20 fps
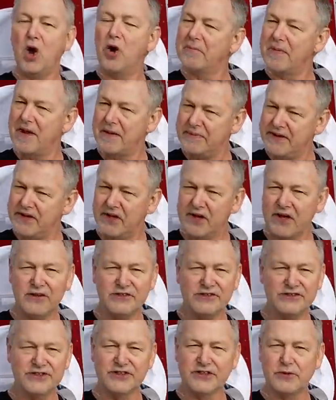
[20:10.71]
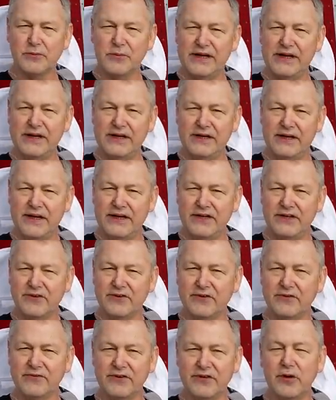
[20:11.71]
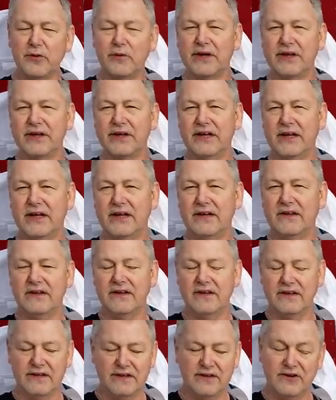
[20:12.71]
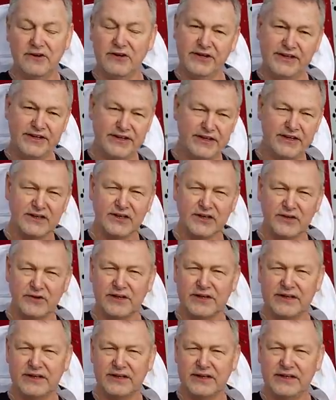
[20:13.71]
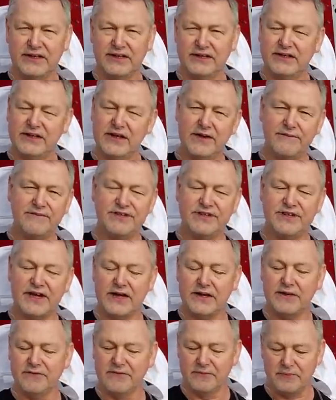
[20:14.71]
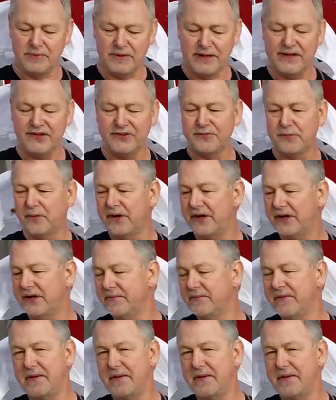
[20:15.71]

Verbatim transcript: Maybe you lost your queen and you don't know it, and or you didn't know it and you didn't have time to replace one.